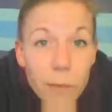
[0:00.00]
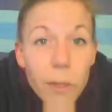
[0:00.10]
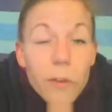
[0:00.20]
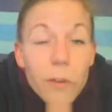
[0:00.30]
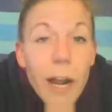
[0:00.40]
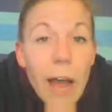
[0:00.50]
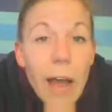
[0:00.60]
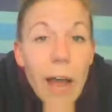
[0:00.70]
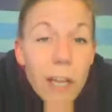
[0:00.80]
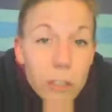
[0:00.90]
We do not
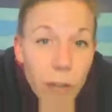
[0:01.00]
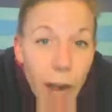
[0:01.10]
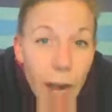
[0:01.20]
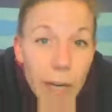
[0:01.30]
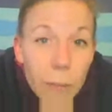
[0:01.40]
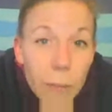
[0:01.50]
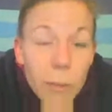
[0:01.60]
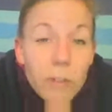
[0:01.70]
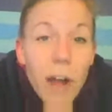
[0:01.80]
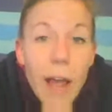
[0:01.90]
have a luxury item. We
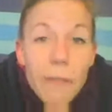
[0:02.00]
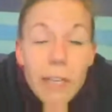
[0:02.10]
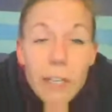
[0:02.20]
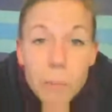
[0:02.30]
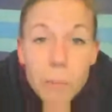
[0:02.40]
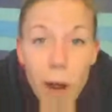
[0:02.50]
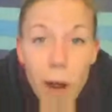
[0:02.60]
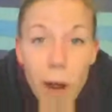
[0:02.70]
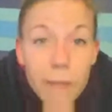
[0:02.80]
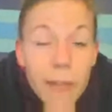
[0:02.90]
do not have a niche
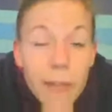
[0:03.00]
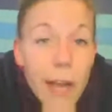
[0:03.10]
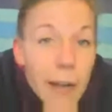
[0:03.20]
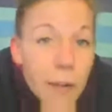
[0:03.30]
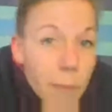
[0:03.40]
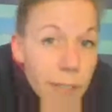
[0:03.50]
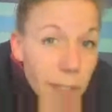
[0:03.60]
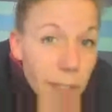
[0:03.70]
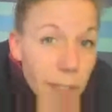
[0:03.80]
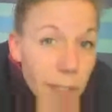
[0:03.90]
product that not everybody's
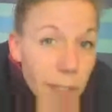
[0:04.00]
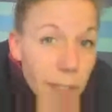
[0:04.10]
going